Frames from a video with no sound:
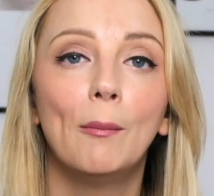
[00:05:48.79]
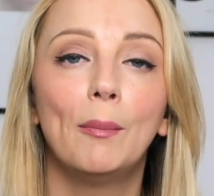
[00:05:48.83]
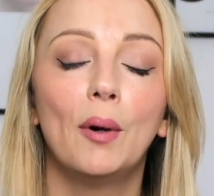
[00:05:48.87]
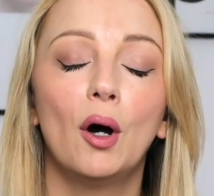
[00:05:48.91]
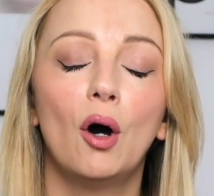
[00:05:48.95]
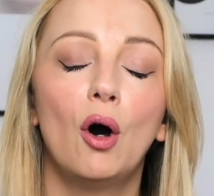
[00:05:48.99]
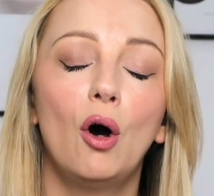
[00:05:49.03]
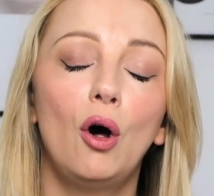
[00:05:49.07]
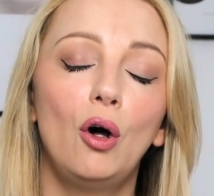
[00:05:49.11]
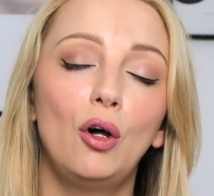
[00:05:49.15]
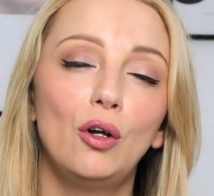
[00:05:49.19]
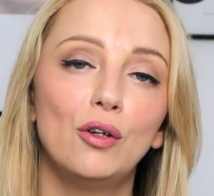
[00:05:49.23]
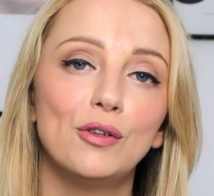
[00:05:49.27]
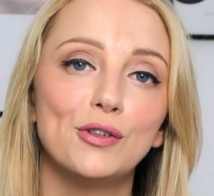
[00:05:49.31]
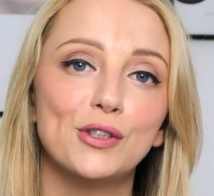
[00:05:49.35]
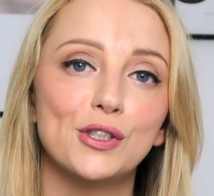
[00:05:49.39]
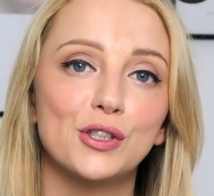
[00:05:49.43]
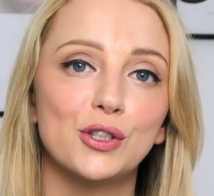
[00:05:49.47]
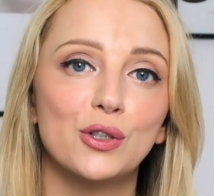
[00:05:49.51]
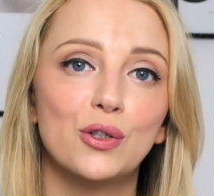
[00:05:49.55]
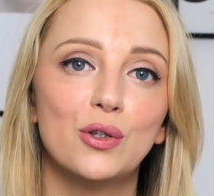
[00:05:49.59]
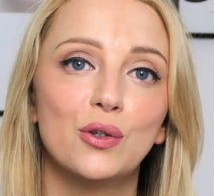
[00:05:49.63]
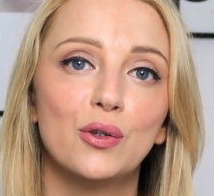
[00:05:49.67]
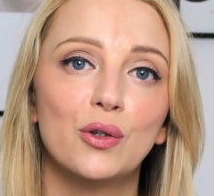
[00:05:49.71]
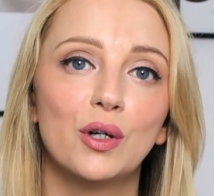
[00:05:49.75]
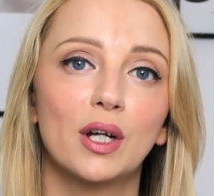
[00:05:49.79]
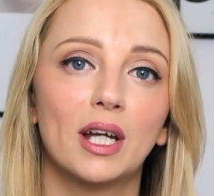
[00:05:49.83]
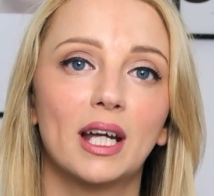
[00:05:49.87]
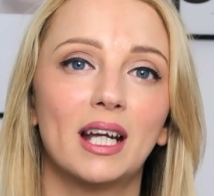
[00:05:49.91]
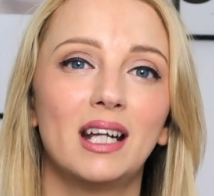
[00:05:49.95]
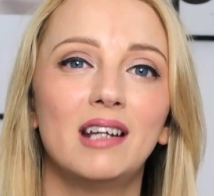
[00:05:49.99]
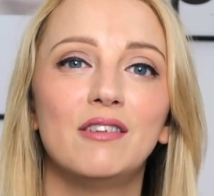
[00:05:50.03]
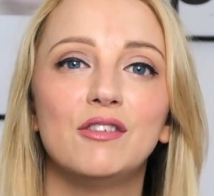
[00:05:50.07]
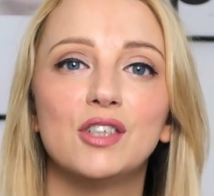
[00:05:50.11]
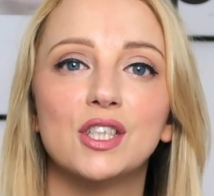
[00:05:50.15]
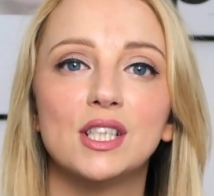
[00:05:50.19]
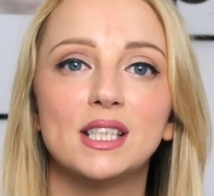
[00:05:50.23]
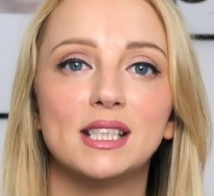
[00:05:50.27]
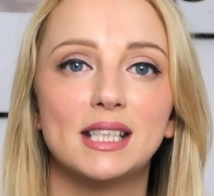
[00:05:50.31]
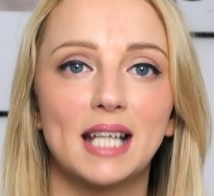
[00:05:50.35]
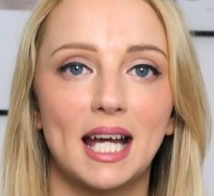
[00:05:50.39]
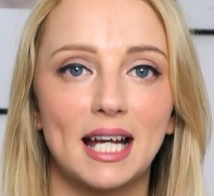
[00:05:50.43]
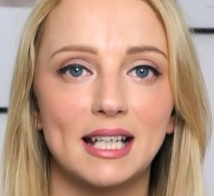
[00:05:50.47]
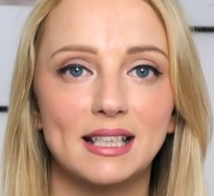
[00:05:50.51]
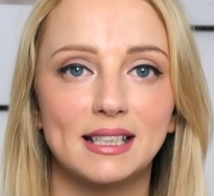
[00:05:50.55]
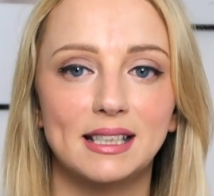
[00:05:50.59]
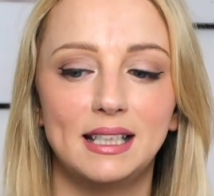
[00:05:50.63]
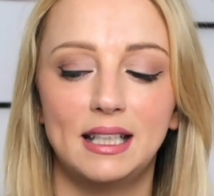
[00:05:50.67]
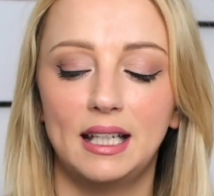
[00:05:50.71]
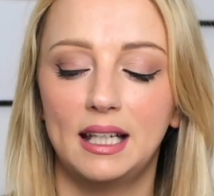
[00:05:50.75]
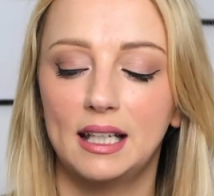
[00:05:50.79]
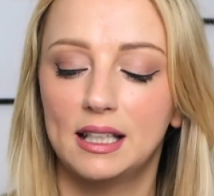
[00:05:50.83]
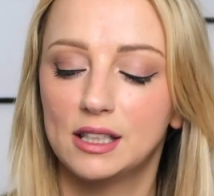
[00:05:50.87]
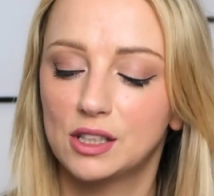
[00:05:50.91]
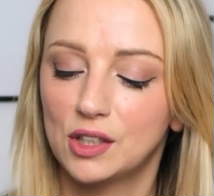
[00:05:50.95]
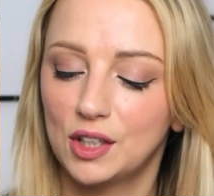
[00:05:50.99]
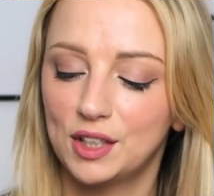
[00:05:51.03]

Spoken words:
but also kind of just testing it.